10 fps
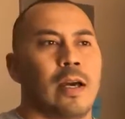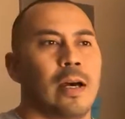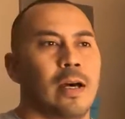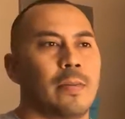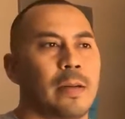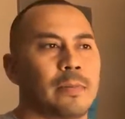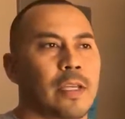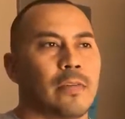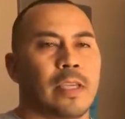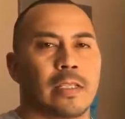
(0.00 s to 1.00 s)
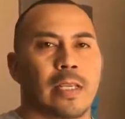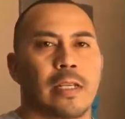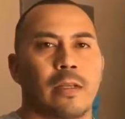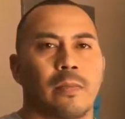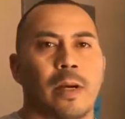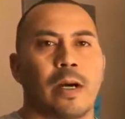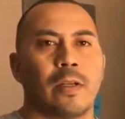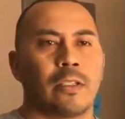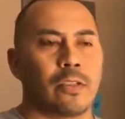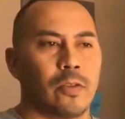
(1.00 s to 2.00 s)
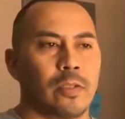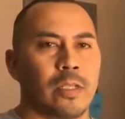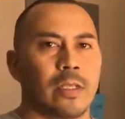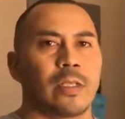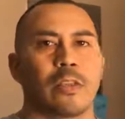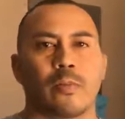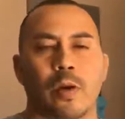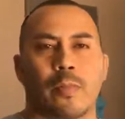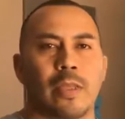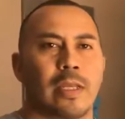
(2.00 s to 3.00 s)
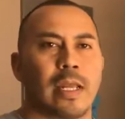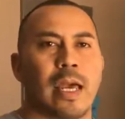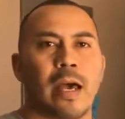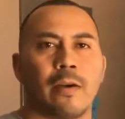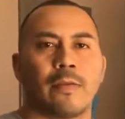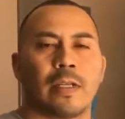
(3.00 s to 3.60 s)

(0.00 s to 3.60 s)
I'm definitely excited about introducing this other property that I have,